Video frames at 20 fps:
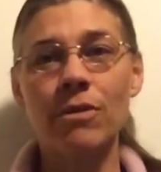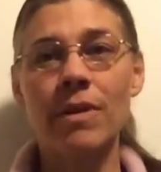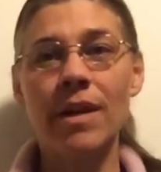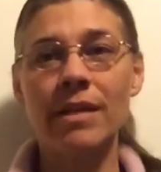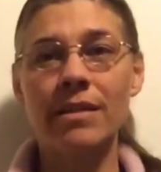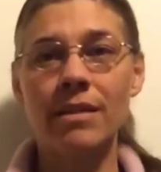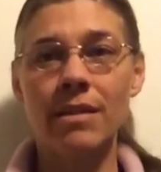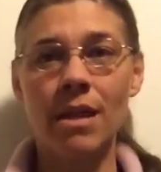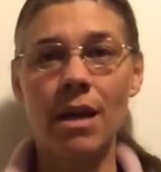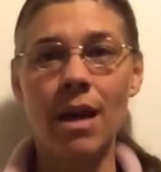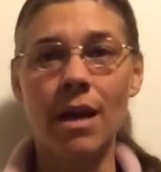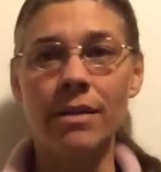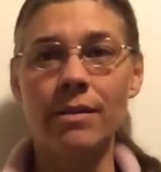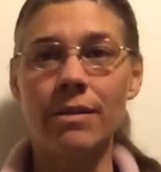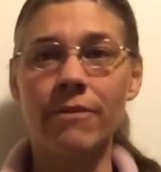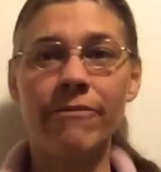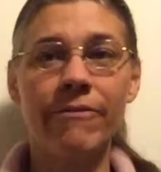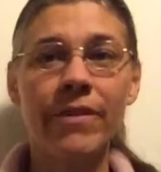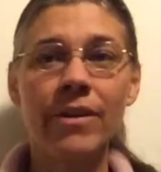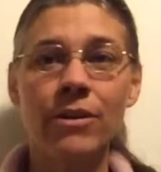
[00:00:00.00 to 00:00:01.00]
who has
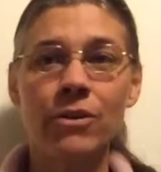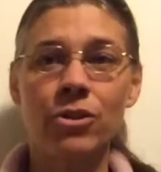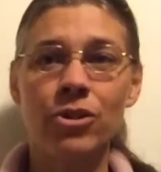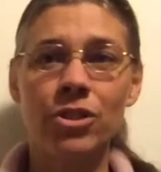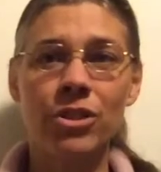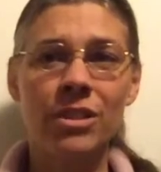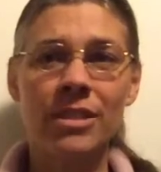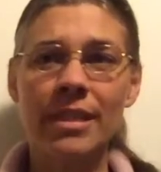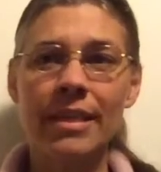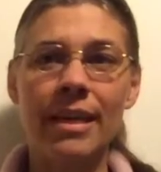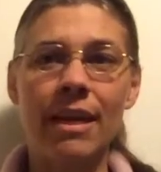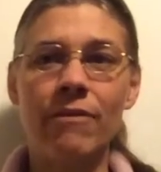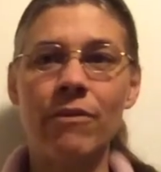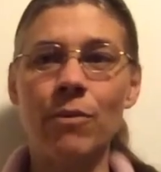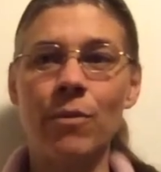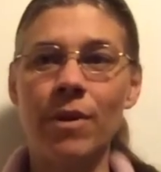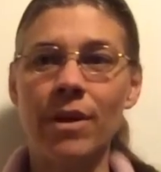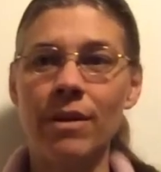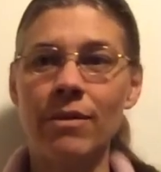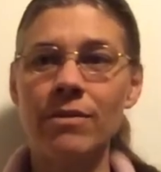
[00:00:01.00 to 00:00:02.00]
thoughts and fears just like
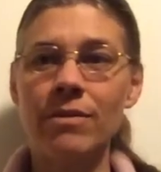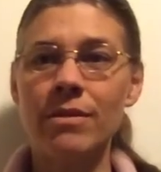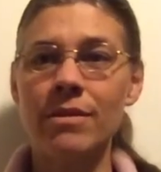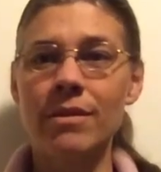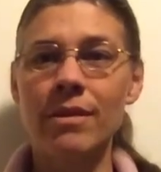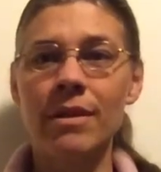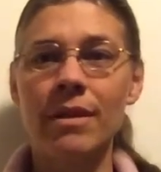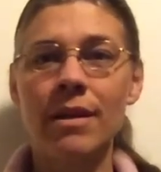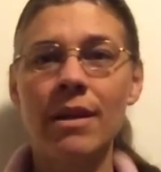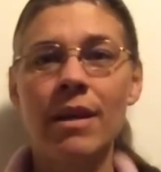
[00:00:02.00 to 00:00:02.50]
everyone else.